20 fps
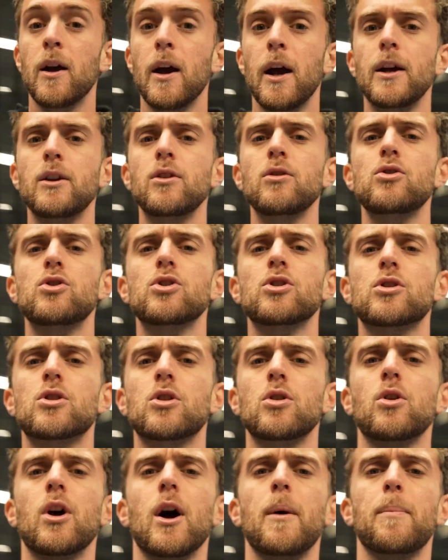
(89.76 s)
And you just
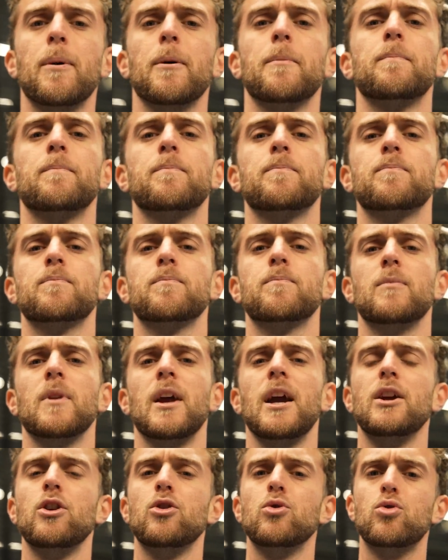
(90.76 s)
look up
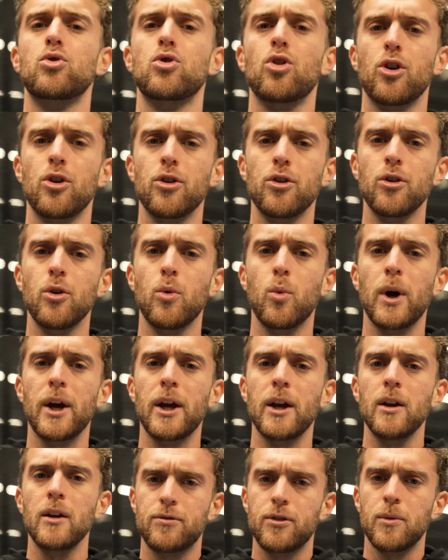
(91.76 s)
and you turn
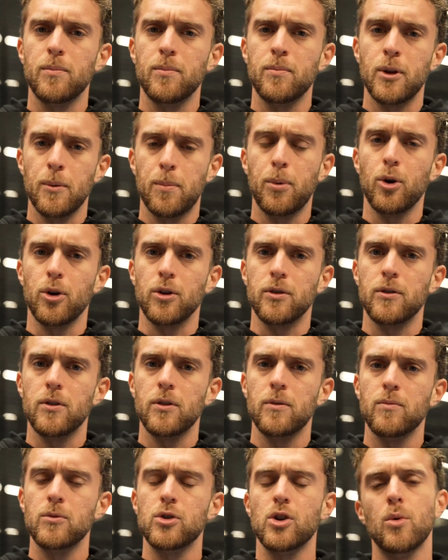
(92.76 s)
away from the point.
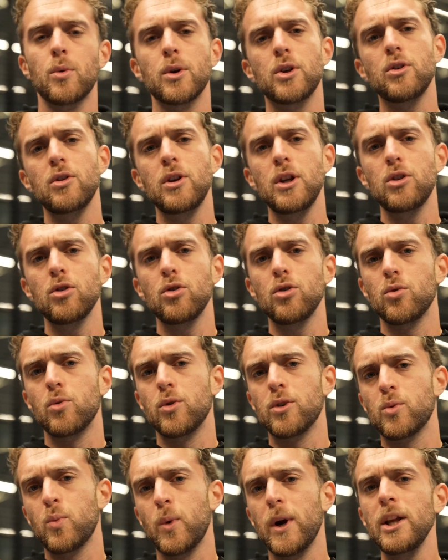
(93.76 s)
So what you need to do
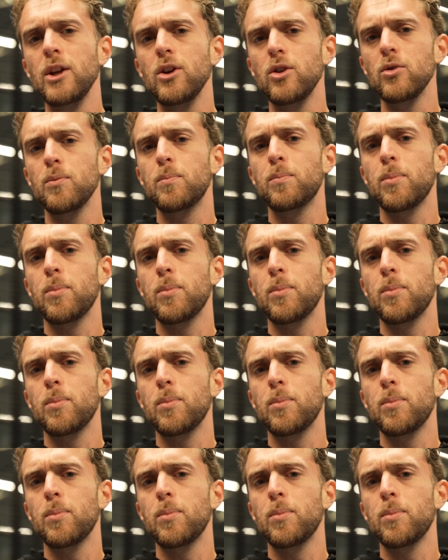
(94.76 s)
is when you